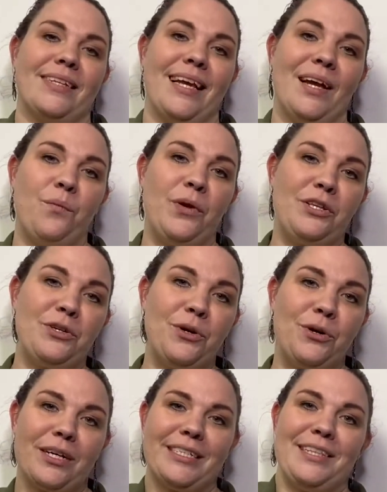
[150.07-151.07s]
We
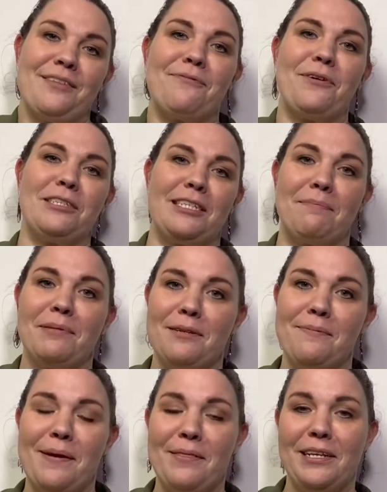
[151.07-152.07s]
talked in the first episode
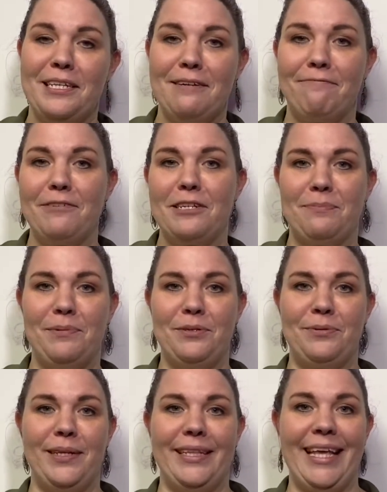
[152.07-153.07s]
about the difference
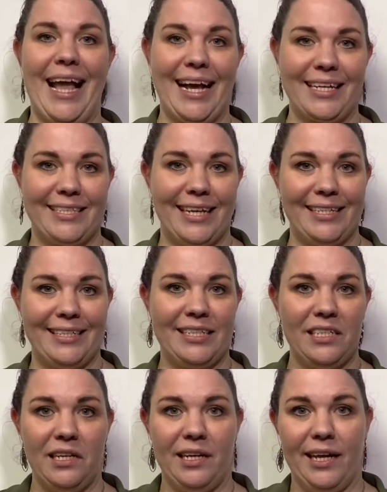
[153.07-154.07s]
between the accent
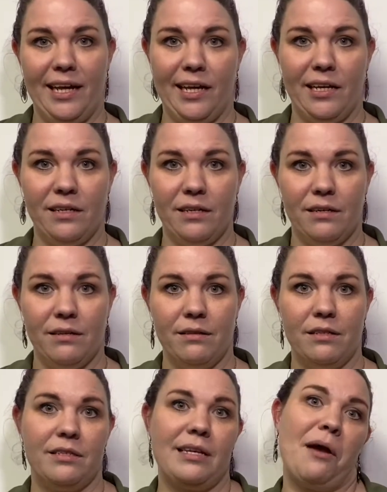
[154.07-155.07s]
in the
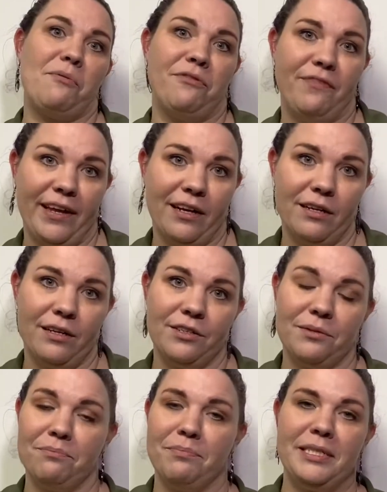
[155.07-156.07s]
south of England
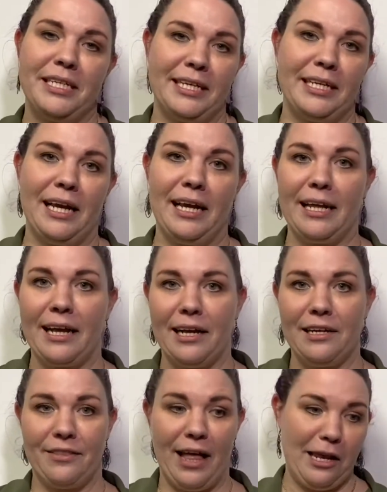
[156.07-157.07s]
and particularly kind
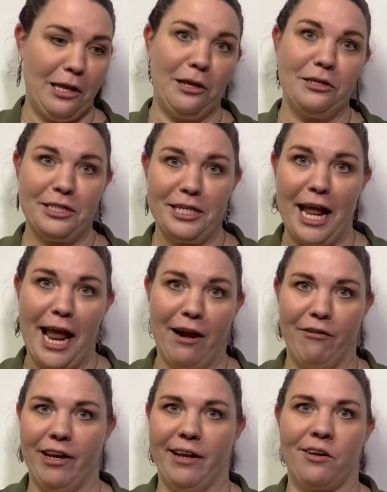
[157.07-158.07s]
of that London
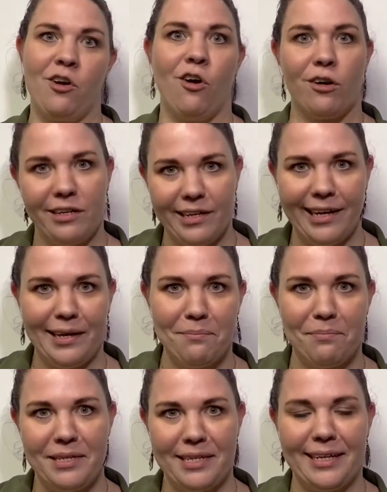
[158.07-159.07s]
area, Cockney in
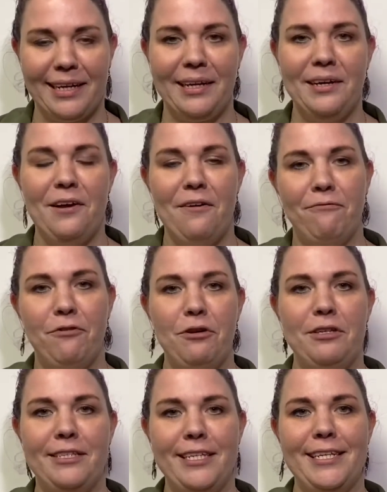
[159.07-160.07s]
particular,
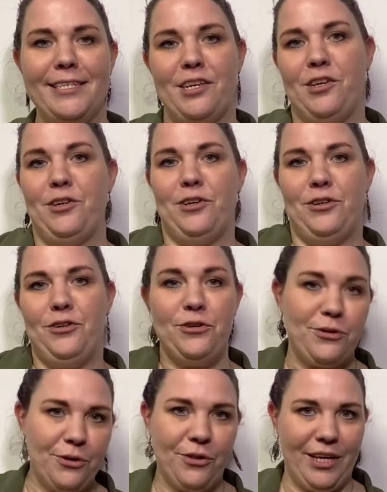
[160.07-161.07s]
versus
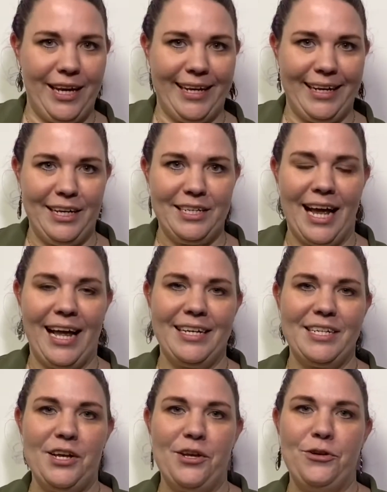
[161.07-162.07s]
northern England.
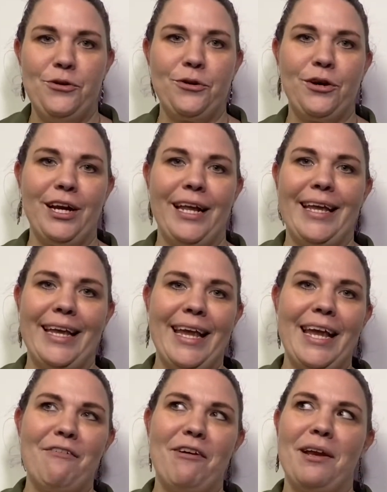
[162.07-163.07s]
And you're going to
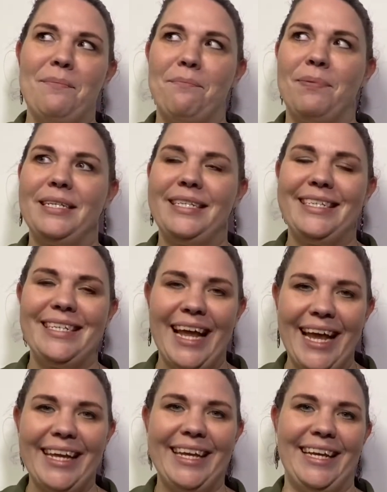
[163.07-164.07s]
hear it
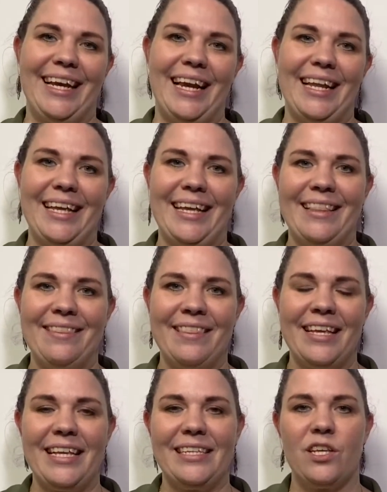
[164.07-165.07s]
particularly in
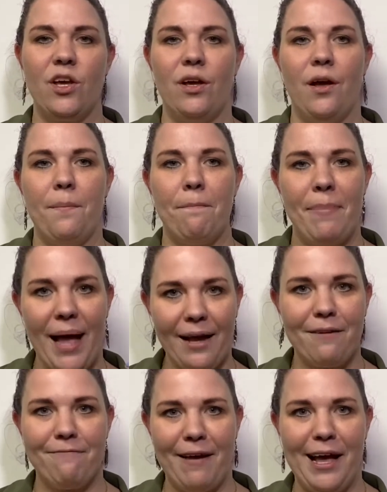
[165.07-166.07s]
these
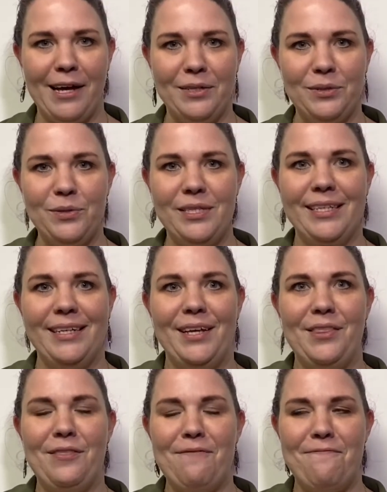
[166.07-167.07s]
back vowels,
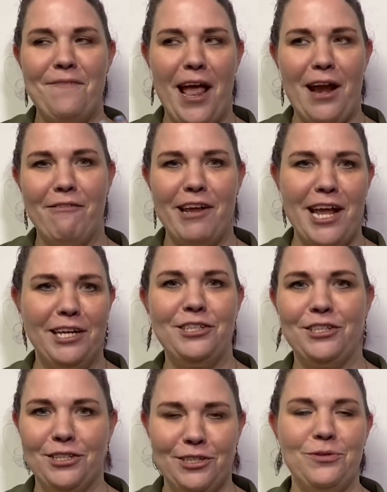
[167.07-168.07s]
the
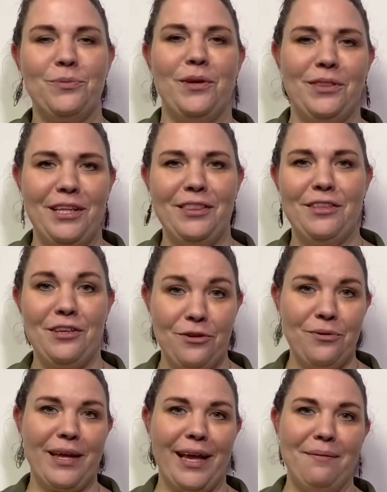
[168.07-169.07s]
variations within the
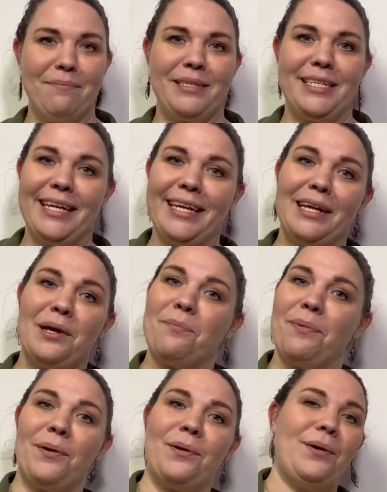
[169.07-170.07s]
UK in particular,
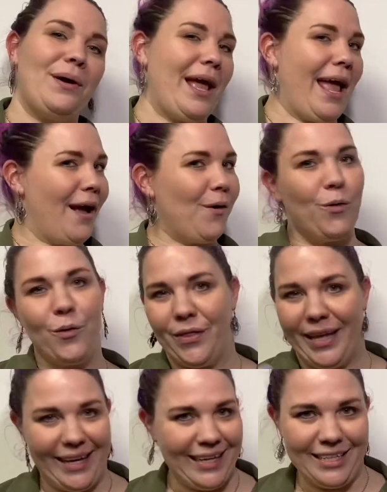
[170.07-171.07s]
but all the
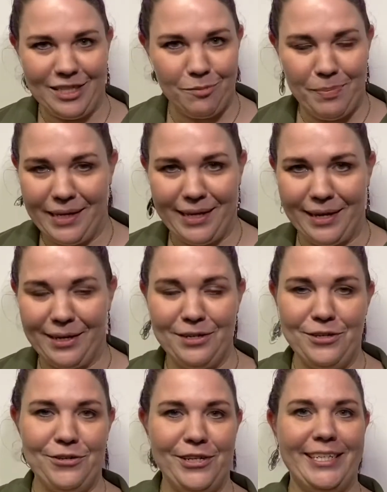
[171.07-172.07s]
English speaking
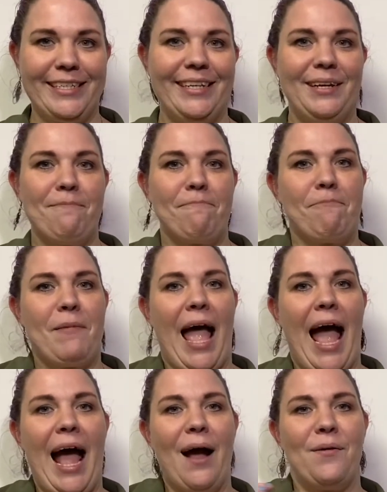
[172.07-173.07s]
countries,
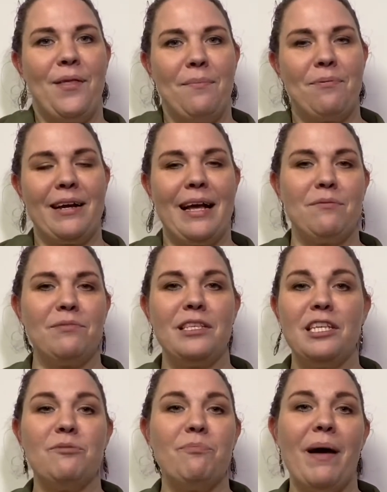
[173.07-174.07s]
how they pronounce
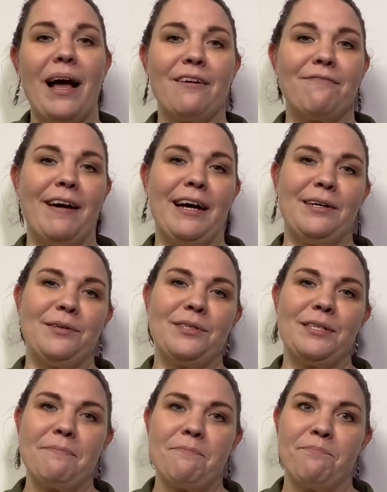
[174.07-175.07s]
these back vowels
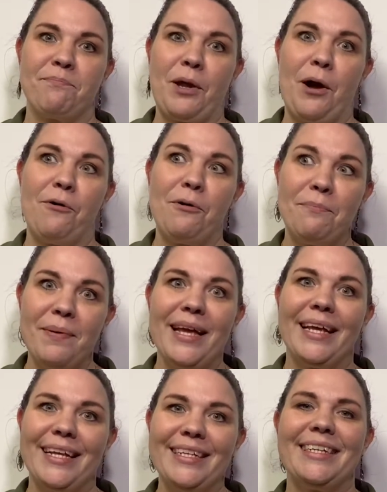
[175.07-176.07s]
are a big
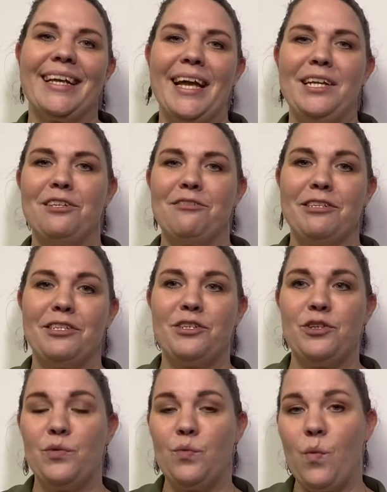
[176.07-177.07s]
indicator as
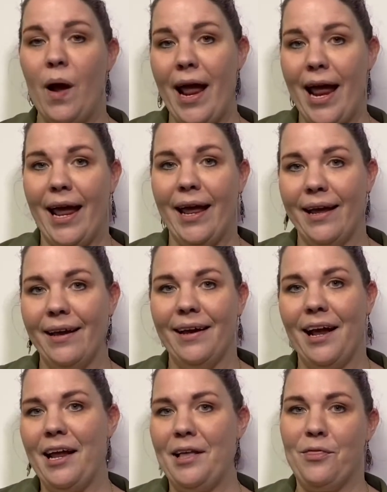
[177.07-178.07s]
to where
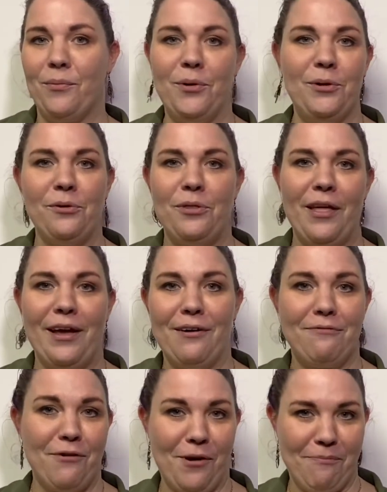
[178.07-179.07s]
in the world they are
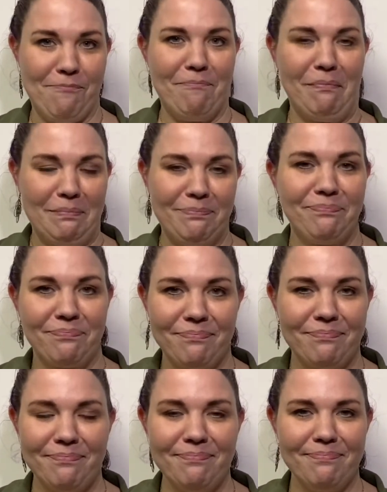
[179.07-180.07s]
from.
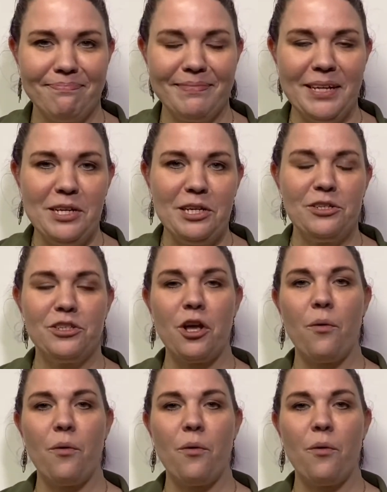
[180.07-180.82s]
So